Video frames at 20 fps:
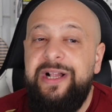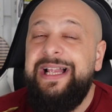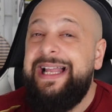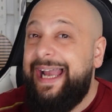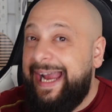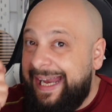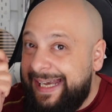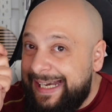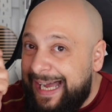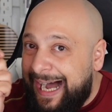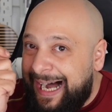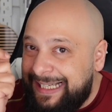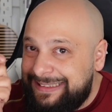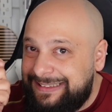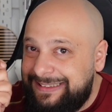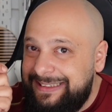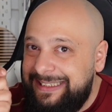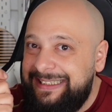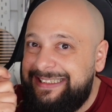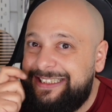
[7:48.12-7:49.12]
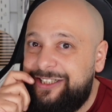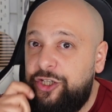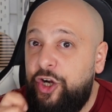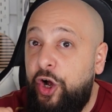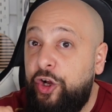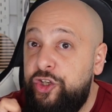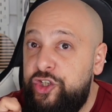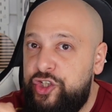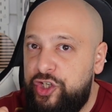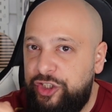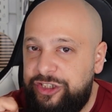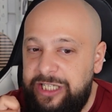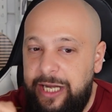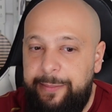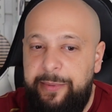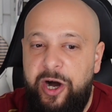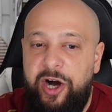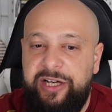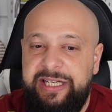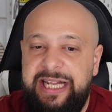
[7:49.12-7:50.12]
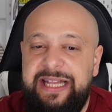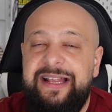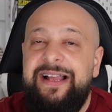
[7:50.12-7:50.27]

And us is conscious about it.